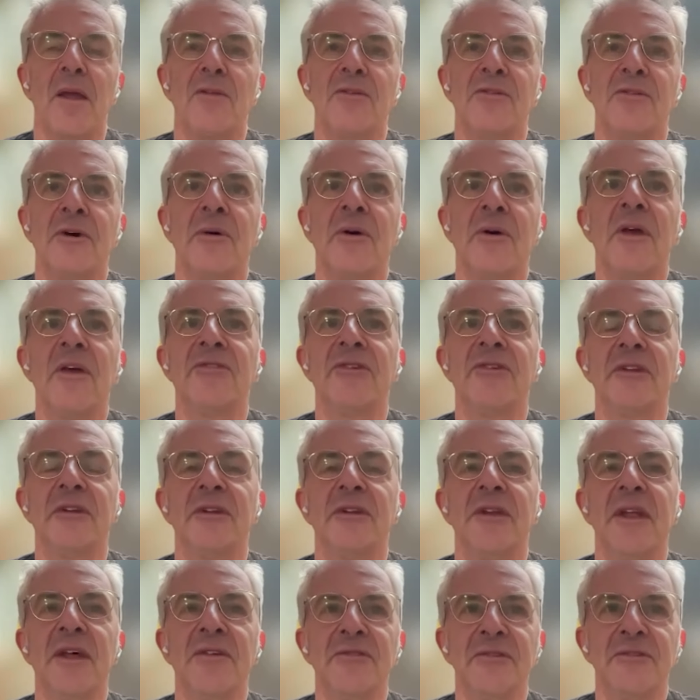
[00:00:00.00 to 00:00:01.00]
so is
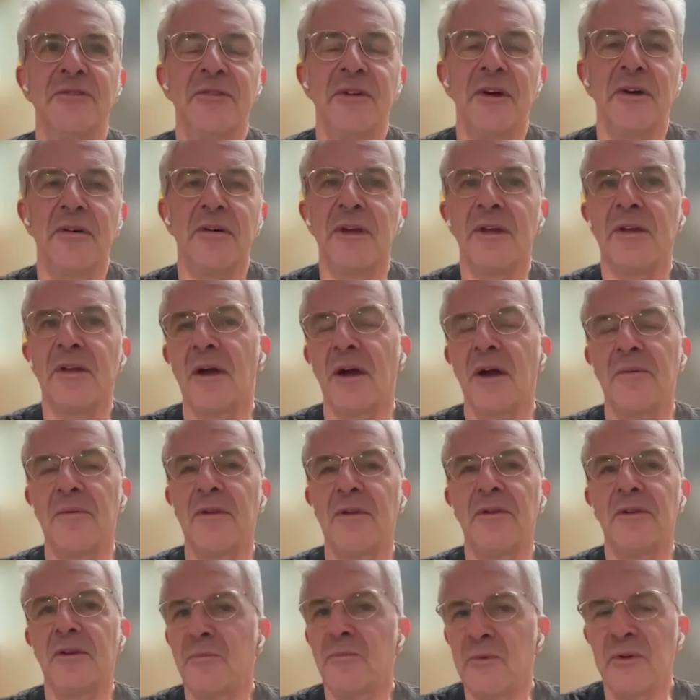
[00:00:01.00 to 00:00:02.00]
it necessary? I
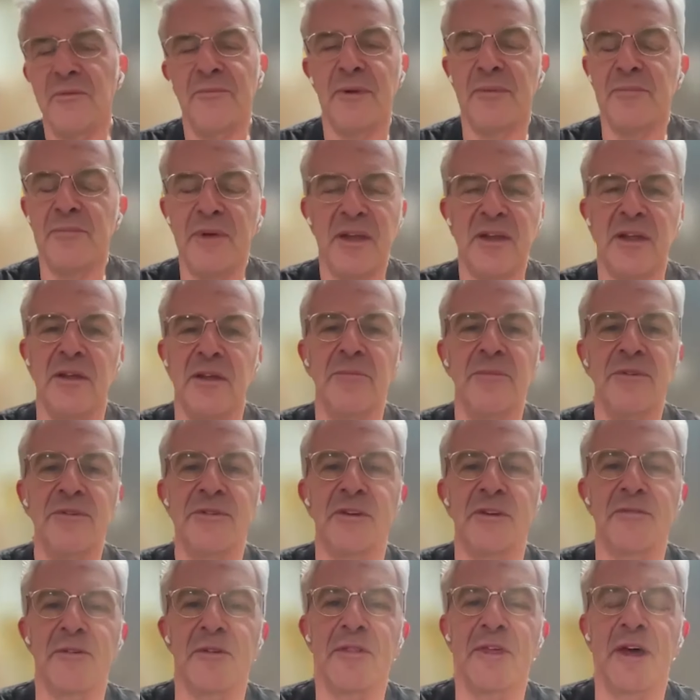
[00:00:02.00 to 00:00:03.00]
mean, we've been making
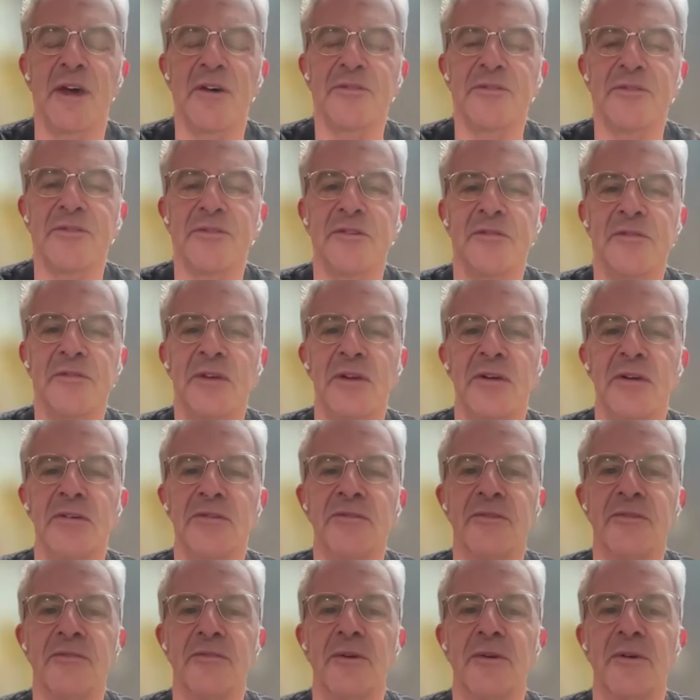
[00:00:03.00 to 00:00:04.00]
music for thousands of
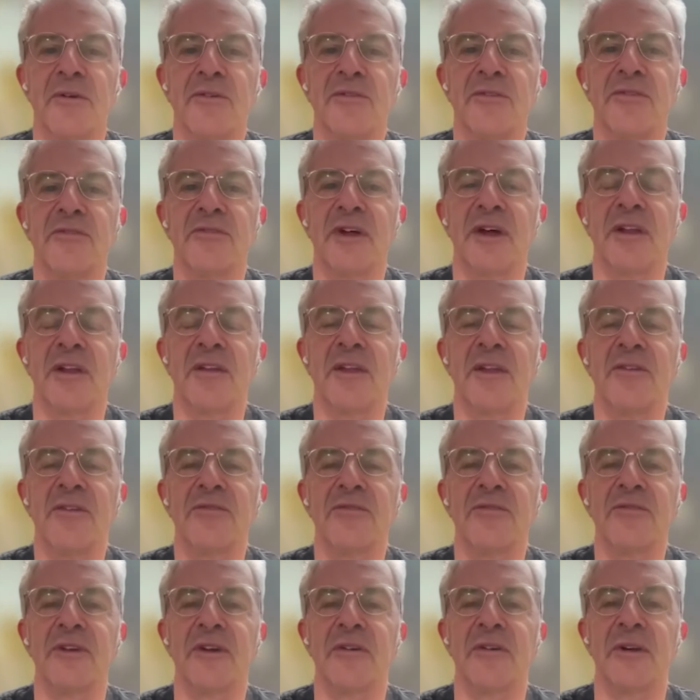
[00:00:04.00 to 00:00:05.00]
years. Of course, it's not
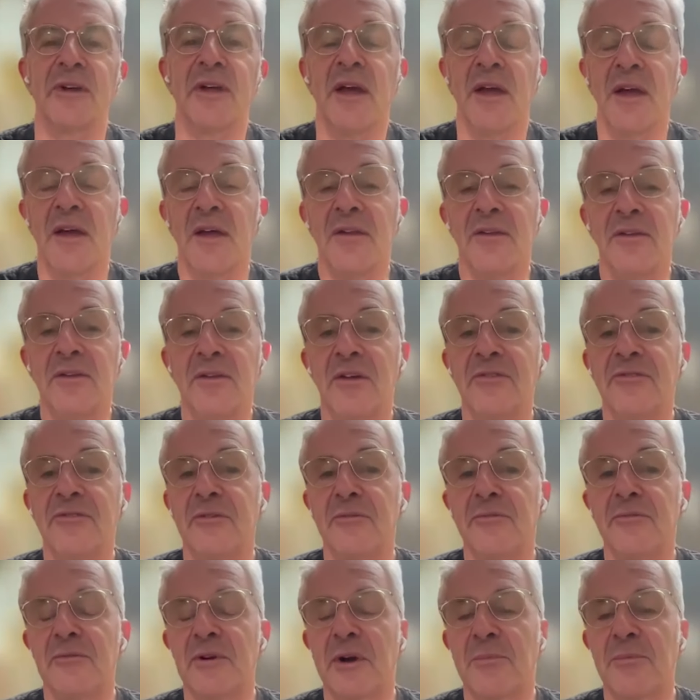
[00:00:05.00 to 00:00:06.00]
necessary.
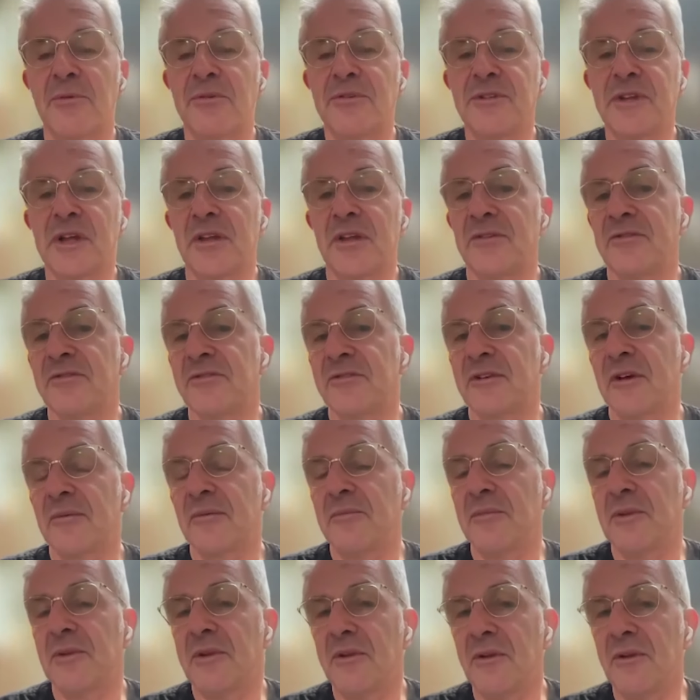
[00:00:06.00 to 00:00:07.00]
Does it represent
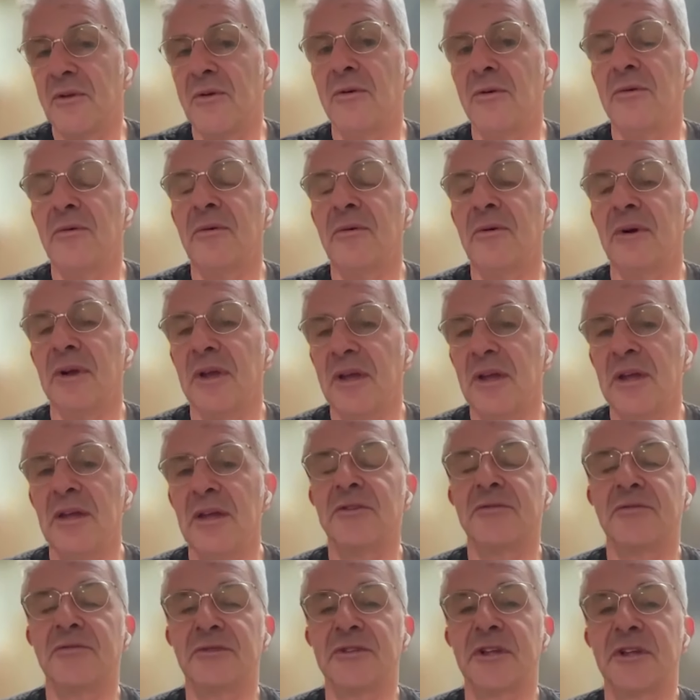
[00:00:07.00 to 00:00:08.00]
some new,
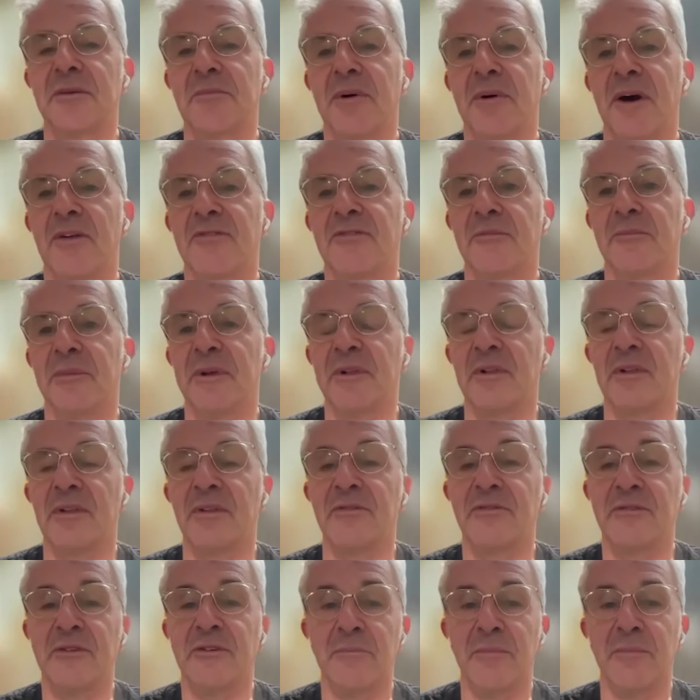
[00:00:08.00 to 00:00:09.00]
interesting
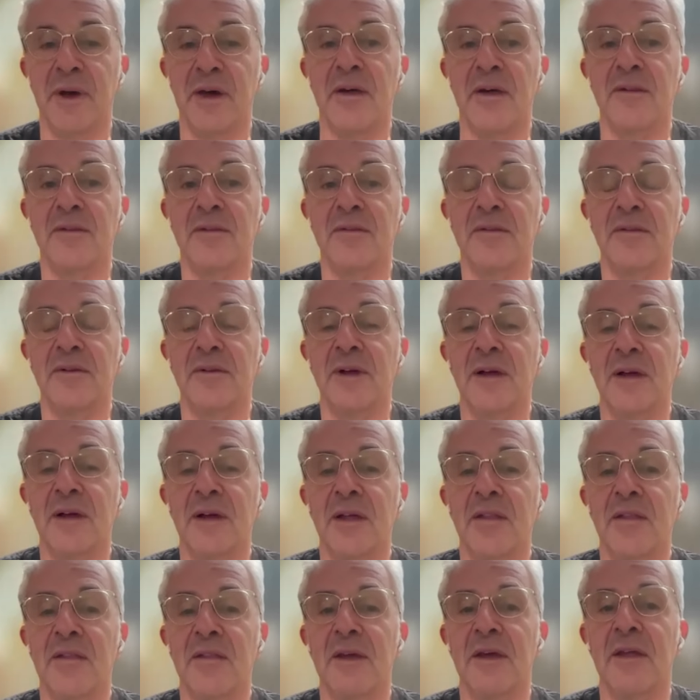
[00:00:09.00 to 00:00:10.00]
possibilities? You bet.
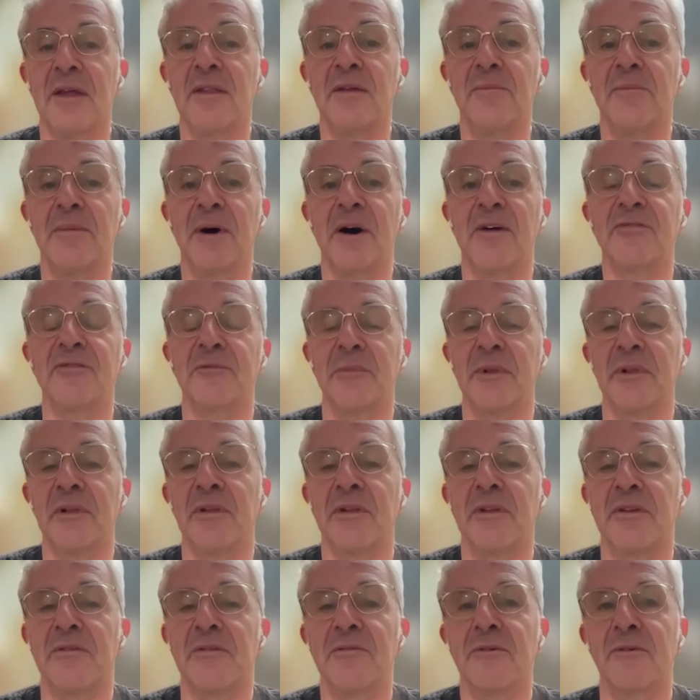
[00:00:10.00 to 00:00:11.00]
And the
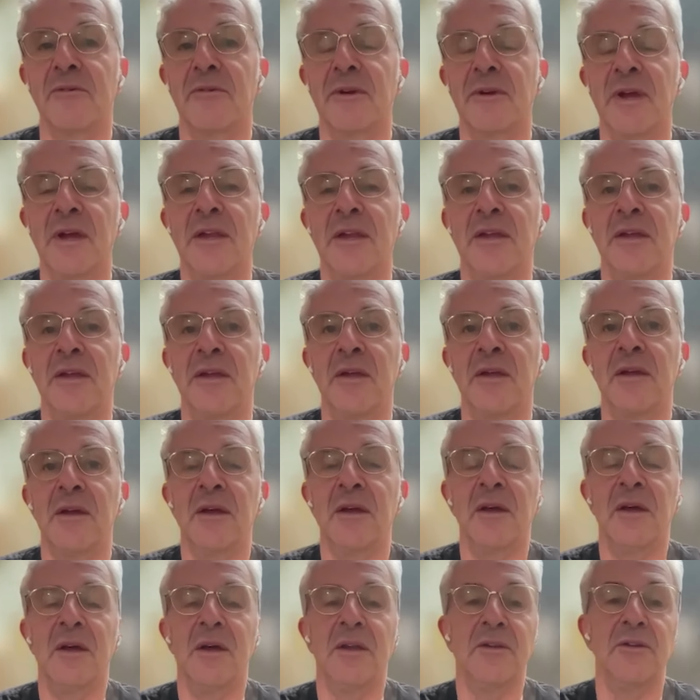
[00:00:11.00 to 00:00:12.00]
possibility of creating
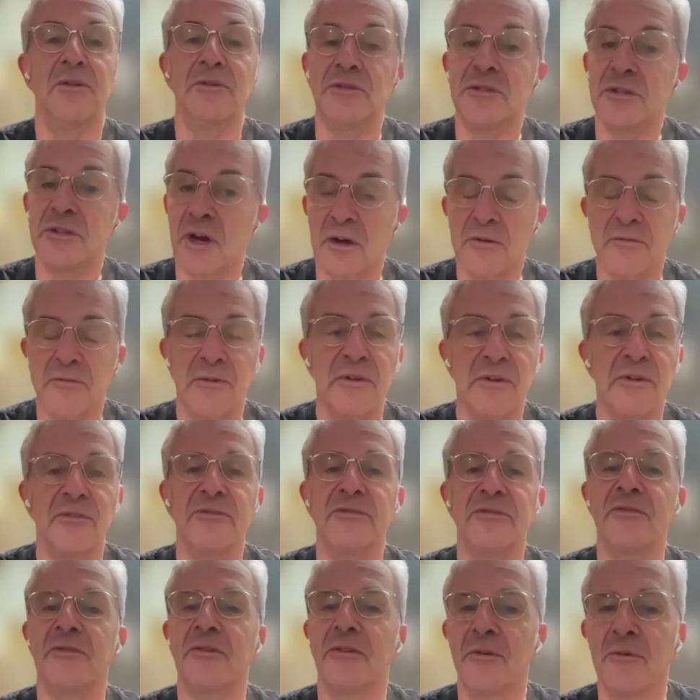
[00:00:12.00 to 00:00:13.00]
new
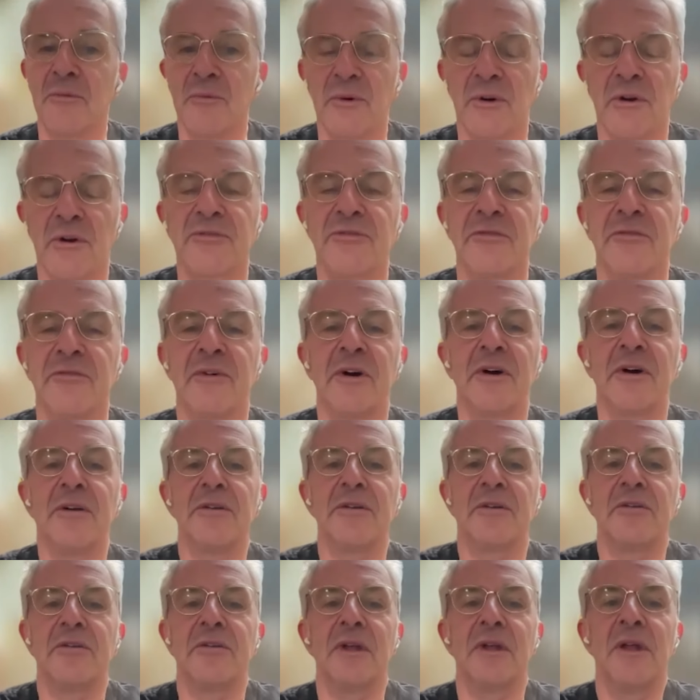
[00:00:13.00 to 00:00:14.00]
genres, new works of
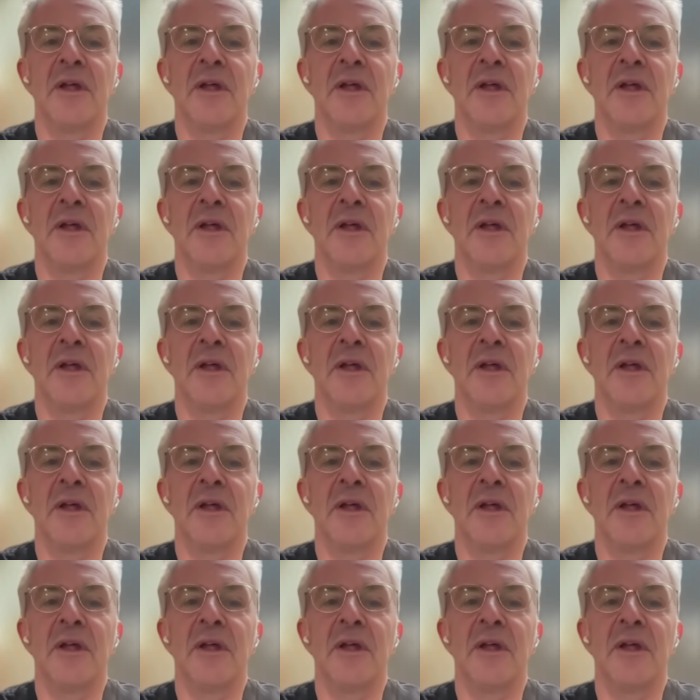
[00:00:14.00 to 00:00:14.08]
art,